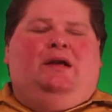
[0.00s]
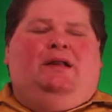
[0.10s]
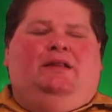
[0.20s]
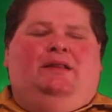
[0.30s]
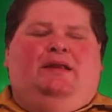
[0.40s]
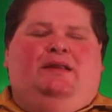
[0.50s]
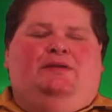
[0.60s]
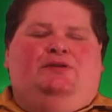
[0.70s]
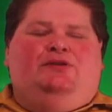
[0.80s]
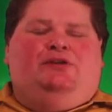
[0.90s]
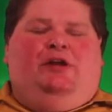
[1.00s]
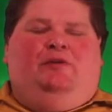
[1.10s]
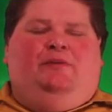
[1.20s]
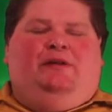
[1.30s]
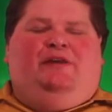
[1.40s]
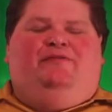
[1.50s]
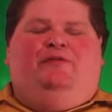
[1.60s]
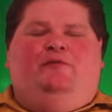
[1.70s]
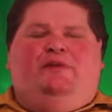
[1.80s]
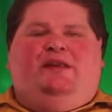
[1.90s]
Alrighty, ladies and gentlemen, a
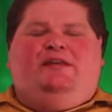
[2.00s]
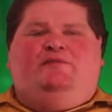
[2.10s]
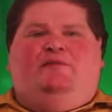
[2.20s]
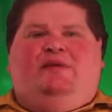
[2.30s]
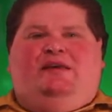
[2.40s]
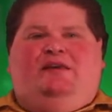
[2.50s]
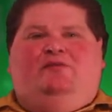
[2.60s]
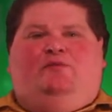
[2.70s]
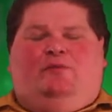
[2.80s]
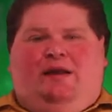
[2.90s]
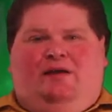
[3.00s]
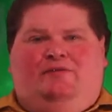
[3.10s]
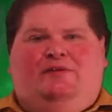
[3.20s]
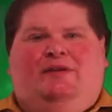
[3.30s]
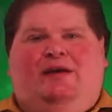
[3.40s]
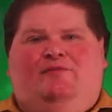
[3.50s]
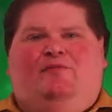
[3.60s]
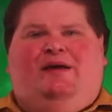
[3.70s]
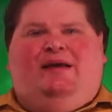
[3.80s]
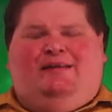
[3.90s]
film that has been making the rounds and come to
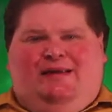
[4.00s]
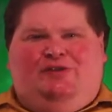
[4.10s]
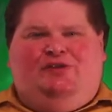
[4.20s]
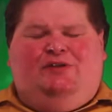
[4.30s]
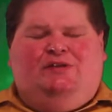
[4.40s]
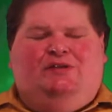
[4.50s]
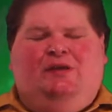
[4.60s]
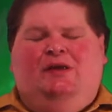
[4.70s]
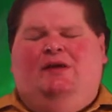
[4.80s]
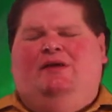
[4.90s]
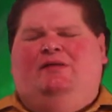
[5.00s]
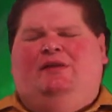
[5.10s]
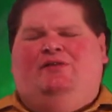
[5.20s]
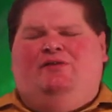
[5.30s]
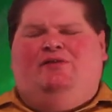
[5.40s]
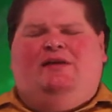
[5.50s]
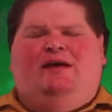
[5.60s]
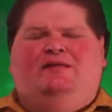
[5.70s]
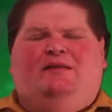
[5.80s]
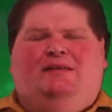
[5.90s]
my attention is the
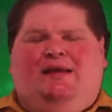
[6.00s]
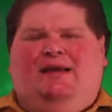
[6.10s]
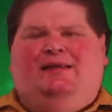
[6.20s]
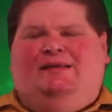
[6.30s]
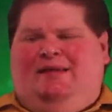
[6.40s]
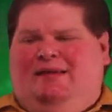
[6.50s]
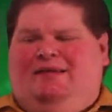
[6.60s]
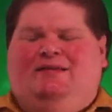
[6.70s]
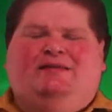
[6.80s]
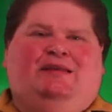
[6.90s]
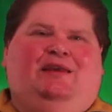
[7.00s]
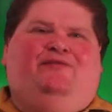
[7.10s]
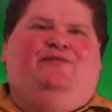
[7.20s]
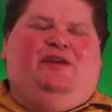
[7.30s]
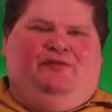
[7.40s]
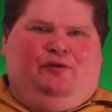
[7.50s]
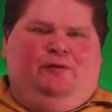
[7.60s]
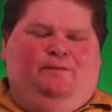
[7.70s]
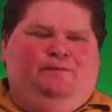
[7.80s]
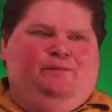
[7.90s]
2019 Sea Fever.